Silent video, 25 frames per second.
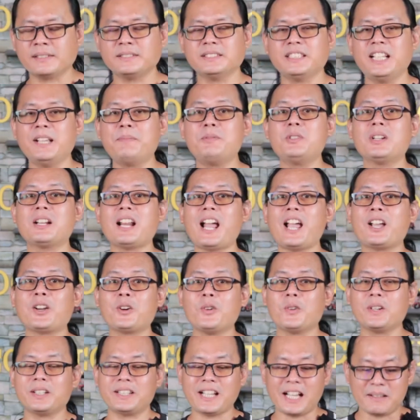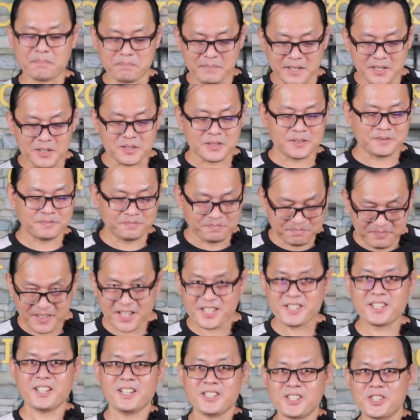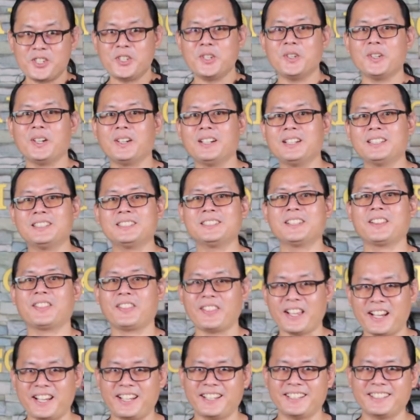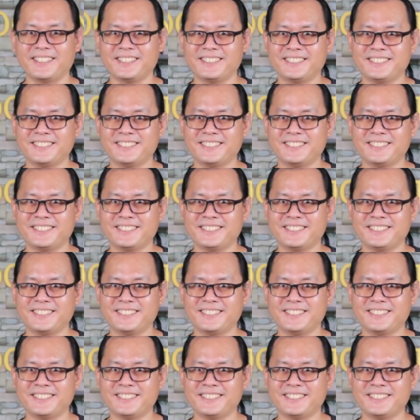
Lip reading: If you like coconut milk, this is your thing.